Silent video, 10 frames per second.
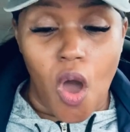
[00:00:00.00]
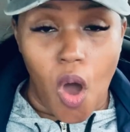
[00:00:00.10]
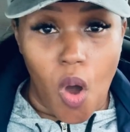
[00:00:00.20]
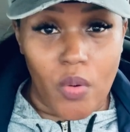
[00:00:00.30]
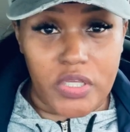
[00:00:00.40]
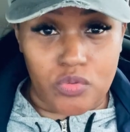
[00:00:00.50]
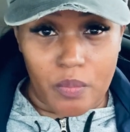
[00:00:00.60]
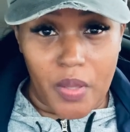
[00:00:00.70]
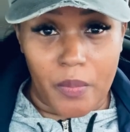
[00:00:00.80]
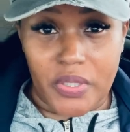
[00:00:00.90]
Always
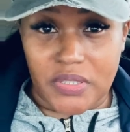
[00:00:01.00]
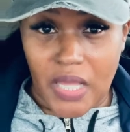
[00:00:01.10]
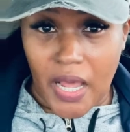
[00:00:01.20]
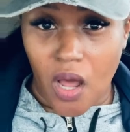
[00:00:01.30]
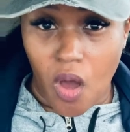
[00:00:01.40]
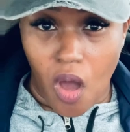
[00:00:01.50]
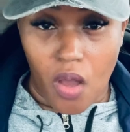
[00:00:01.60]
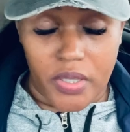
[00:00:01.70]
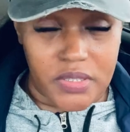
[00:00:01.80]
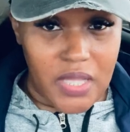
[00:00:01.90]
remember, it's not
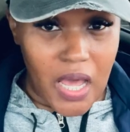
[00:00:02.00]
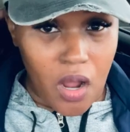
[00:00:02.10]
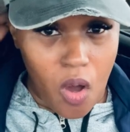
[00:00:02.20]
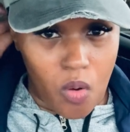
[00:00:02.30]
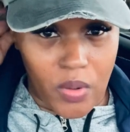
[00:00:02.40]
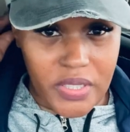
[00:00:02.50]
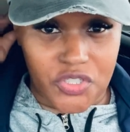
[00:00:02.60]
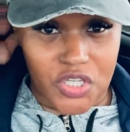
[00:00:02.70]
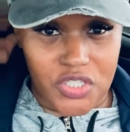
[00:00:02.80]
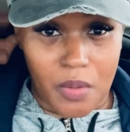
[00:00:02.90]

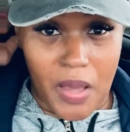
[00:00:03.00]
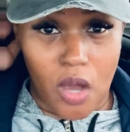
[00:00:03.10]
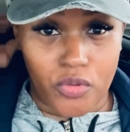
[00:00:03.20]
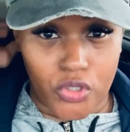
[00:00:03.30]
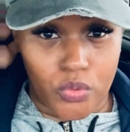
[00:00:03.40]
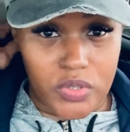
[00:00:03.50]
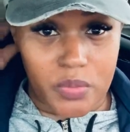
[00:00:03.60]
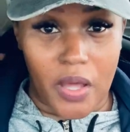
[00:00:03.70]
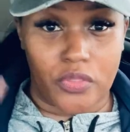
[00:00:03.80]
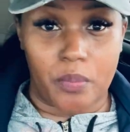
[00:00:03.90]
always just about you.
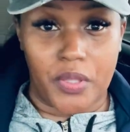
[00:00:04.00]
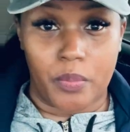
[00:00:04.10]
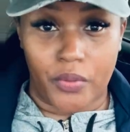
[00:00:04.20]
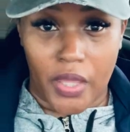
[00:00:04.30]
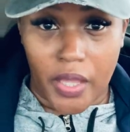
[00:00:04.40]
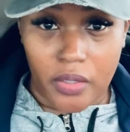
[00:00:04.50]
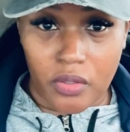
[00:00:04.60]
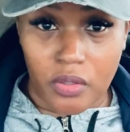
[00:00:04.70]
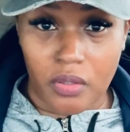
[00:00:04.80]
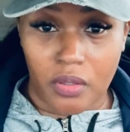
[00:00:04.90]
It's about the people that
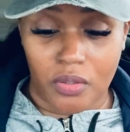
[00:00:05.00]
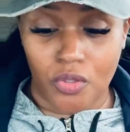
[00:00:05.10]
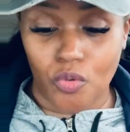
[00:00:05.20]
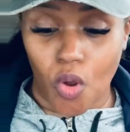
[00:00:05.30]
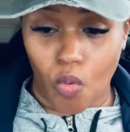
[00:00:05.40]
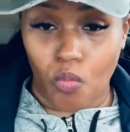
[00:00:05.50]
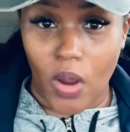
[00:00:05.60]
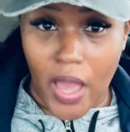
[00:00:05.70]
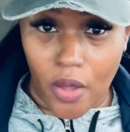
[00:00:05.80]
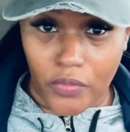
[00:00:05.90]
you are
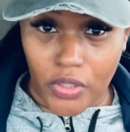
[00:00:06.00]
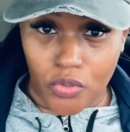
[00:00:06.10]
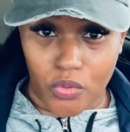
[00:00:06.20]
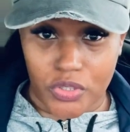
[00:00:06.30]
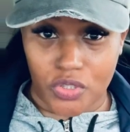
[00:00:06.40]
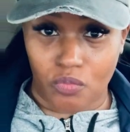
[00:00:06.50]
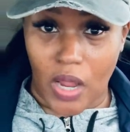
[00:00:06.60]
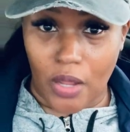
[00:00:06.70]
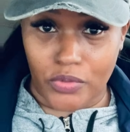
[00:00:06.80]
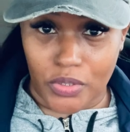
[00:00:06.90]
around, that you are
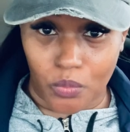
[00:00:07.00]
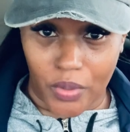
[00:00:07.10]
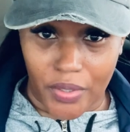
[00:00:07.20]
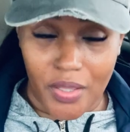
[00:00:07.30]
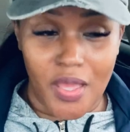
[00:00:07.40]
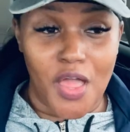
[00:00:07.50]
surrounded with.